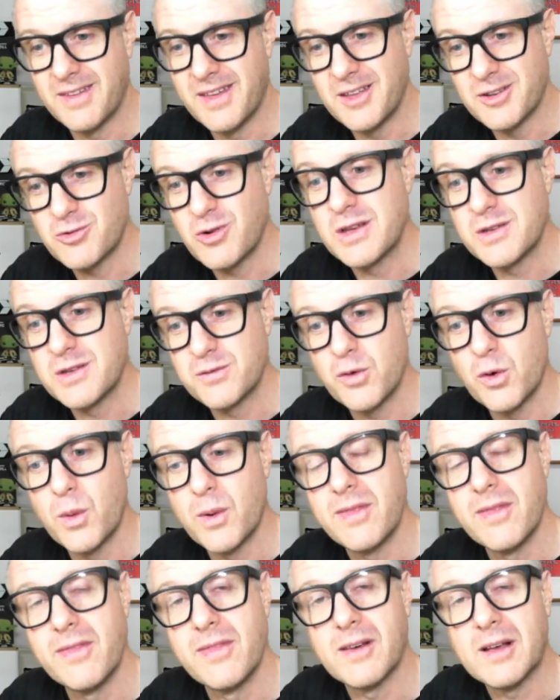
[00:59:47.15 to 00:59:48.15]
a transfer
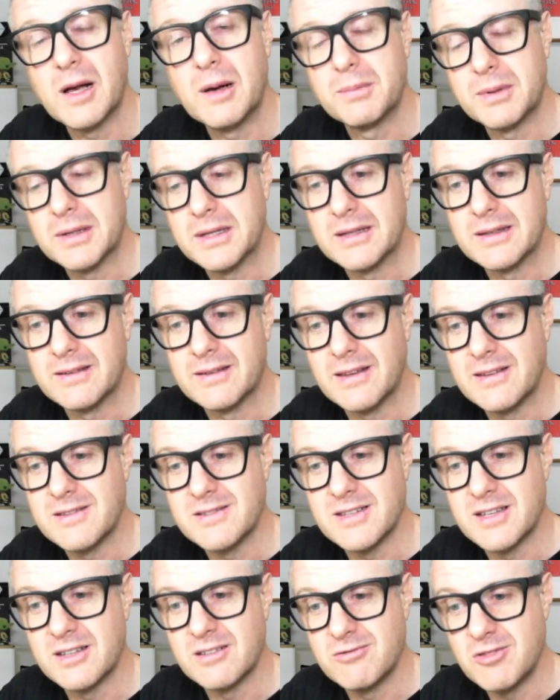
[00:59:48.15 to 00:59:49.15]
within the company, and he
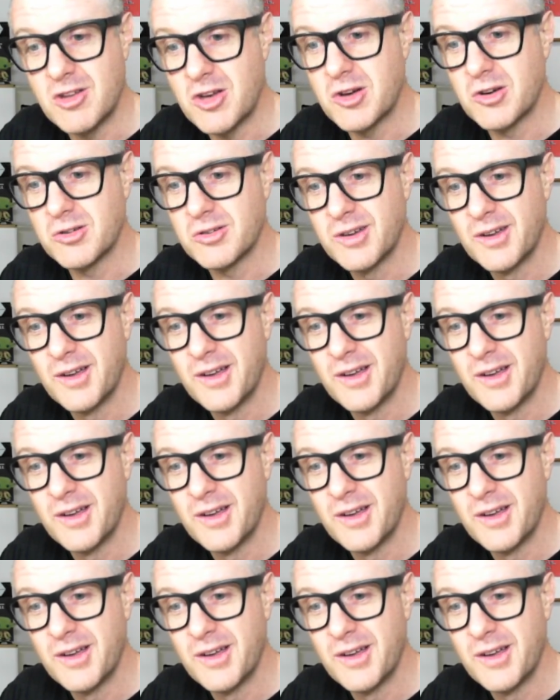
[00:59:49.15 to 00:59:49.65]
said no.